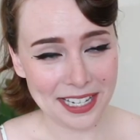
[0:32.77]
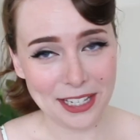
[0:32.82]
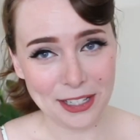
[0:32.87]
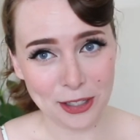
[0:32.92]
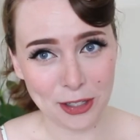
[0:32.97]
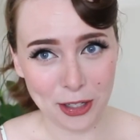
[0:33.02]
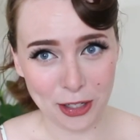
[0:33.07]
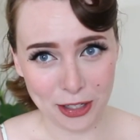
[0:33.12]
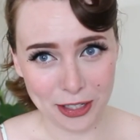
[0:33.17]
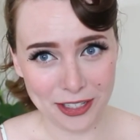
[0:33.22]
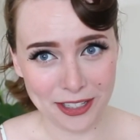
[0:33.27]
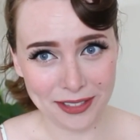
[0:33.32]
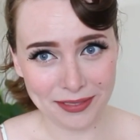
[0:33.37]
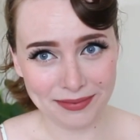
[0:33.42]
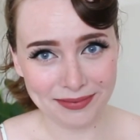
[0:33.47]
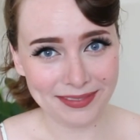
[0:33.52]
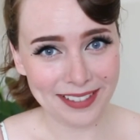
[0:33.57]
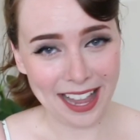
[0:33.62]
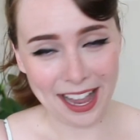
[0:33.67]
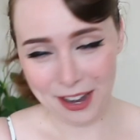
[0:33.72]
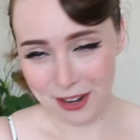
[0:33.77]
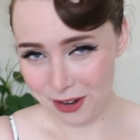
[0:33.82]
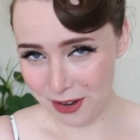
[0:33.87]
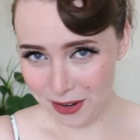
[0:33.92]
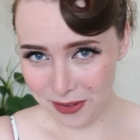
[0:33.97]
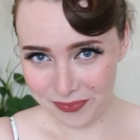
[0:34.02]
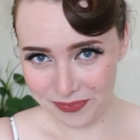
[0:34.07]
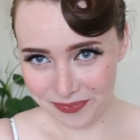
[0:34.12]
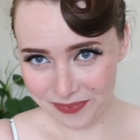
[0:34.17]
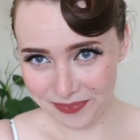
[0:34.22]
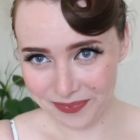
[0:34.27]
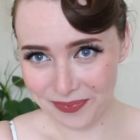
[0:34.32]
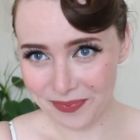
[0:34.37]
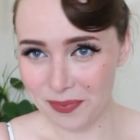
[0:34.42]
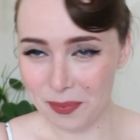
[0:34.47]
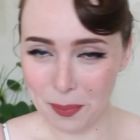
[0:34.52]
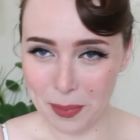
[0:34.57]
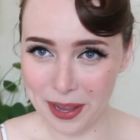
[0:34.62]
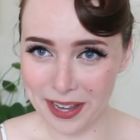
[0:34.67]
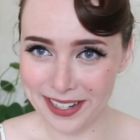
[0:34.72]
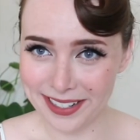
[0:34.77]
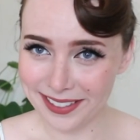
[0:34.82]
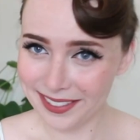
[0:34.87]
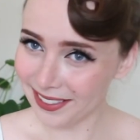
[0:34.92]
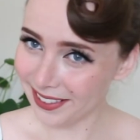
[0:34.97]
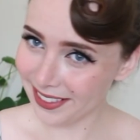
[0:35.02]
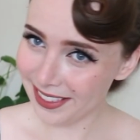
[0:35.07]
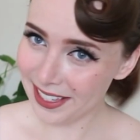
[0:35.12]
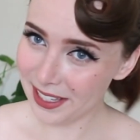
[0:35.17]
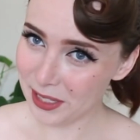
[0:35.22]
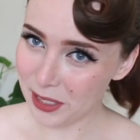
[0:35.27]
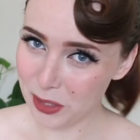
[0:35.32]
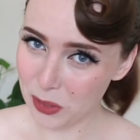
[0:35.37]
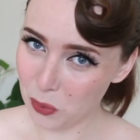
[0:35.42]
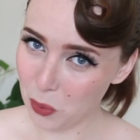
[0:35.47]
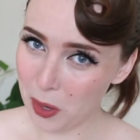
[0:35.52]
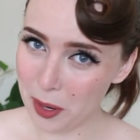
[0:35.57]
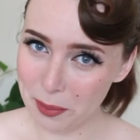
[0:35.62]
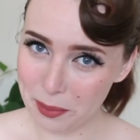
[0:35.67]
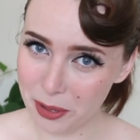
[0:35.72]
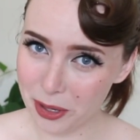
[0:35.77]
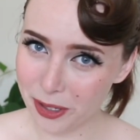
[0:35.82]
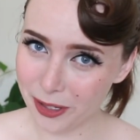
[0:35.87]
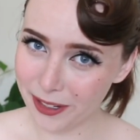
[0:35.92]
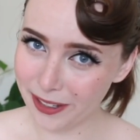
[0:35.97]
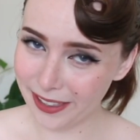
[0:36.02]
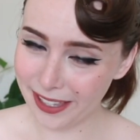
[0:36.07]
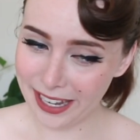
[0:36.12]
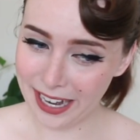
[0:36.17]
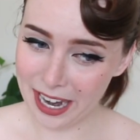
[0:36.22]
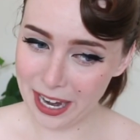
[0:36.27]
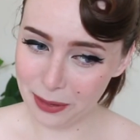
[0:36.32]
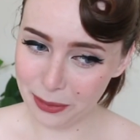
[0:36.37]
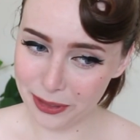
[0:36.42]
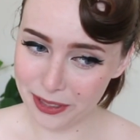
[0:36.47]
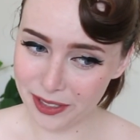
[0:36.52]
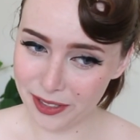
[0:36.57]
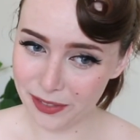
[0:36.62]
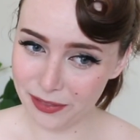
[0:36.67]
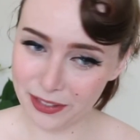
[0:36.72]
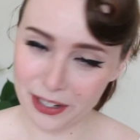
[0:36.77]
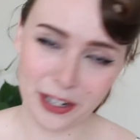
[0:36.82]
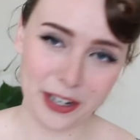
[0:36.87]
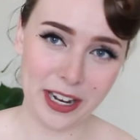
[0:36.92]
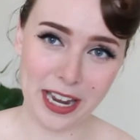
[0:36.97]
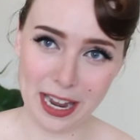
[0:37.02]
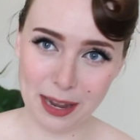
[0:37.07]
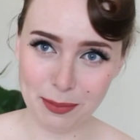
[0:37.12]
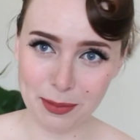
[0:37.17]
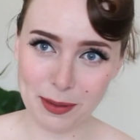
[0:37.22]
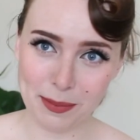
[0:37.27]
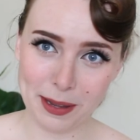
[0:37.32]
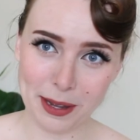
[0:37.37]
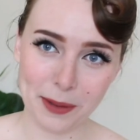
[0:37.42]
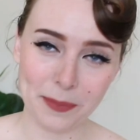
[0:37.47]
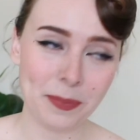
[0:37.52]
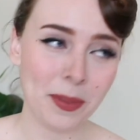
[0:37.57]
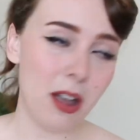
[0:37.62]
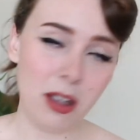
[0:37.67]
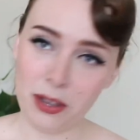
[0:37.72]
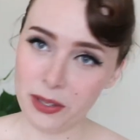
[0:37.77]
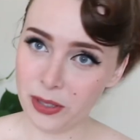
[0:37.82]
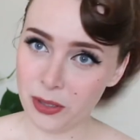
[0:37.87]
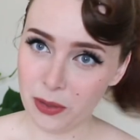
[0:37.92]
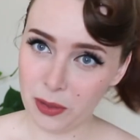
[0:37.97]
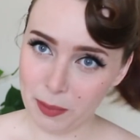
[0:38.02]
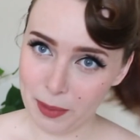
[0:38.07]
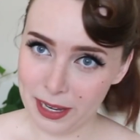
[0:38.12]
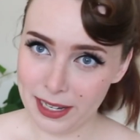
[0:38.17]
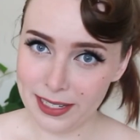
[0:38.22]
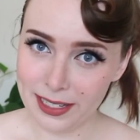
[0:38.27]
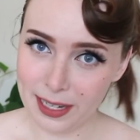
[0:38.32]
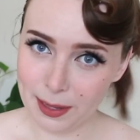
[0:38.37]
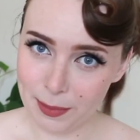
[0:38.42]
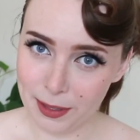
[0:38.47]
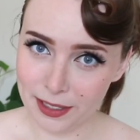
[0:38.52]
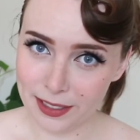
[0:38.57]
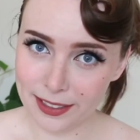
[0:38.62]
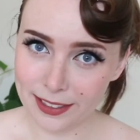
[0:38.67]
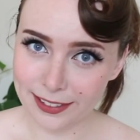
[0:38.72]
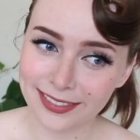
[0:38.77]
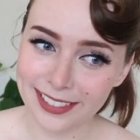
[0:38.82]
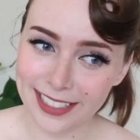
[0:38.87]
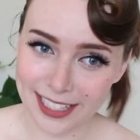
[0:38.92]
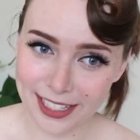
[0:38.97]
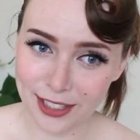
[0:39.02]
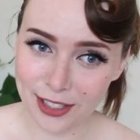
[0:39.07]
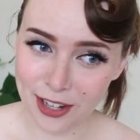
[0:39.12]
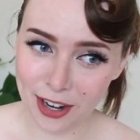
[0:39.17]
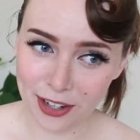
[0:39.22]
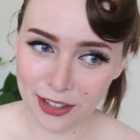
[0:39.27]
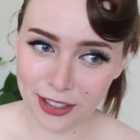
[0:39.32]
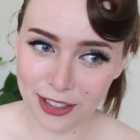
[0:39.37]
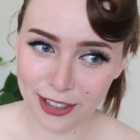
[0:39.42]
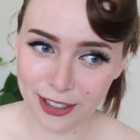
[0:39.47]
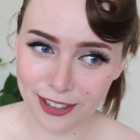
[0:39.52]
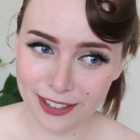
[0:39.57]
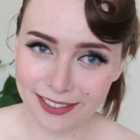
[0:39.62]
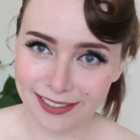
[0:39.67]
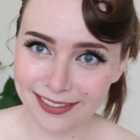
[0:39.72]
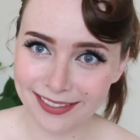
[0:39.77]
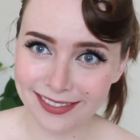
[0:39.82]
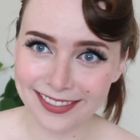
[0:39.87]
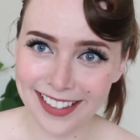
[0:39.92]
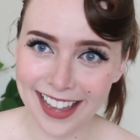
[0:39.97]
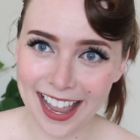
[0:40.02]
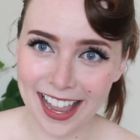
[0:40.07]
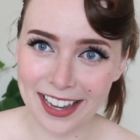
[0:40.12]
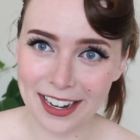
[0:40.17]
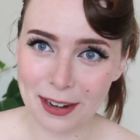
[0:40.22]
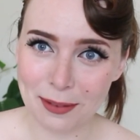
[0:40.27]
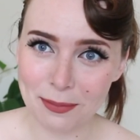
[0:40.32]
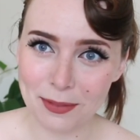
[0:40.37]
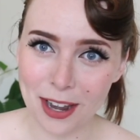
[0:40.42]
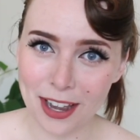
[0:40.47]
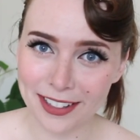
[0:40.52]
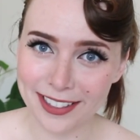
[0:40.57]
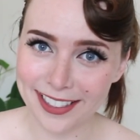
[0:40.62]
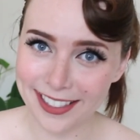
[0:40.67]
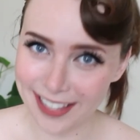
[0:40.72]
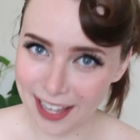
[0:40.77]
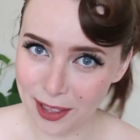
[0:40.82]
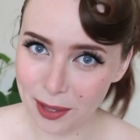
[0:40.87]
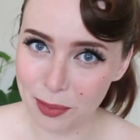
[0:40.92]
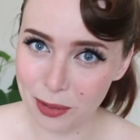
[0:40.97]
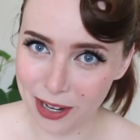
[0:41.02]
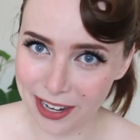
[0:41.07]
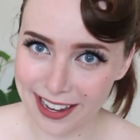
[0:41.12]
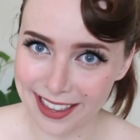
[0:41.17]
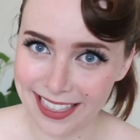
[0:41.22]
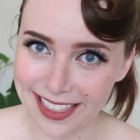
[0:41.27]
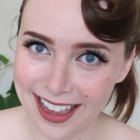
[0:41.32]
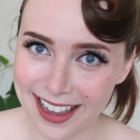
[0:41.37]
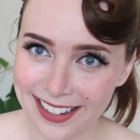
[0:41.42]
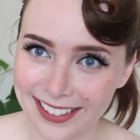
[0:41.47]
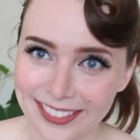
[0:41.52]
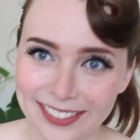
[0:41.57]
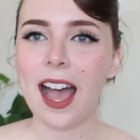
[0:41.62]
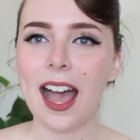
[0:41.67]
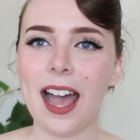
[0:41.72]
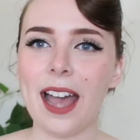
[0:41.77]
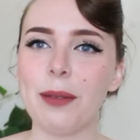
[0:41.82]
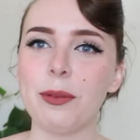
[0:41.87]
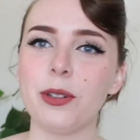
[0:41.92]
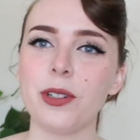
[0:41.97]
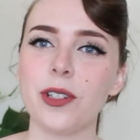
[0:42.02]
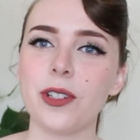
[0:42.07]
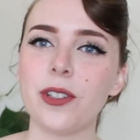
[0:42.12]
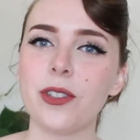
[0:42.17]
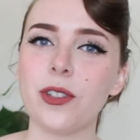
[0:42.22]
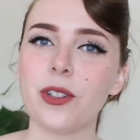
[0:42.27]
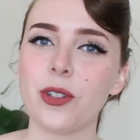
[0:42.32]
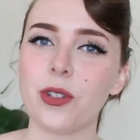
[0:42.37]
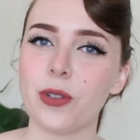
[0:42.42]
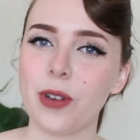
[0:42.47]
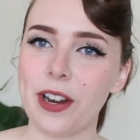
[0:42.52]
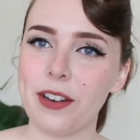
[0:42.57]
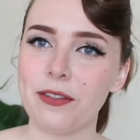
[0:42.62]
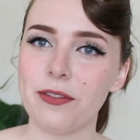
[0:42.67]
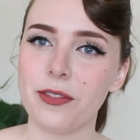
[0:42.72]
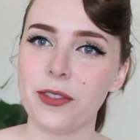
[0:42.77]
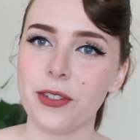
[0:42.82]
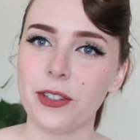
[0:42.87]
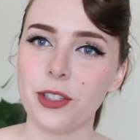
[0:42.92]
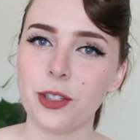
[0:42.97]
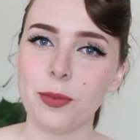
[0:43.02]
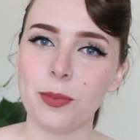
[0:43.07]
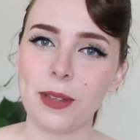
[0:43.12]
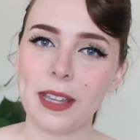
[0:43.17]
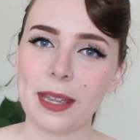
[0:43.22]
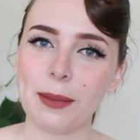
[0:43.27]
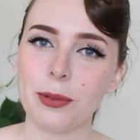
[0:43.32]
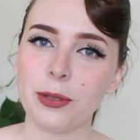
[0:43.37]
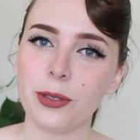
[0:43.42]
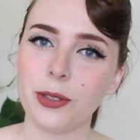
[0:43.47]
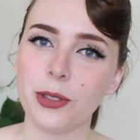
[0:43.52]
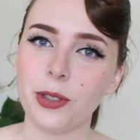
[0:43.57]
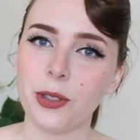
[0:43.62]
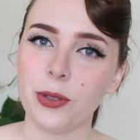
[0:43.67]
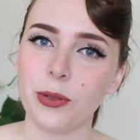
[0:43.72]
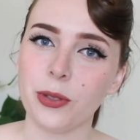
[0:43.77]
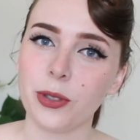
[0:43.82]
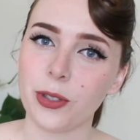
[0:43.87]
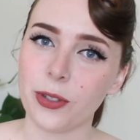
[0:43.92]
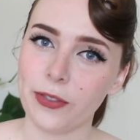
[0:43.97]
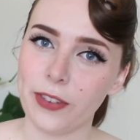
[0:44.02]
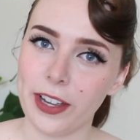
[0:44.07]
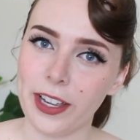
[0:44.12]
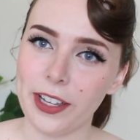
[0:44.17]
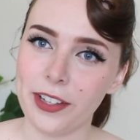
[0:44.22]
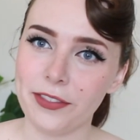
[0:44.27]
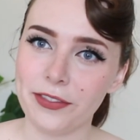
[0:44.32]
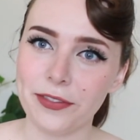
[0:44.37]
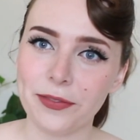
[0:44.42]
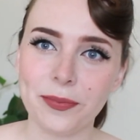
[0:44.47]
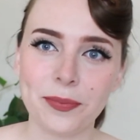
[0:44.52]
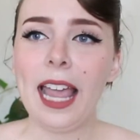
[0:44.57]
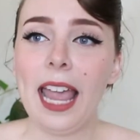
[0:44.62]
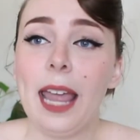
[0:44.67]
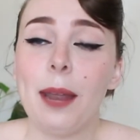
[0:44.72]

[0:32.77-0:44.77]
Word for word: is good at all, but this is one perk that I was very happy about. Also, the pandemic is not good, and I'm not celebrating that. I'm just grateful to be able to survive.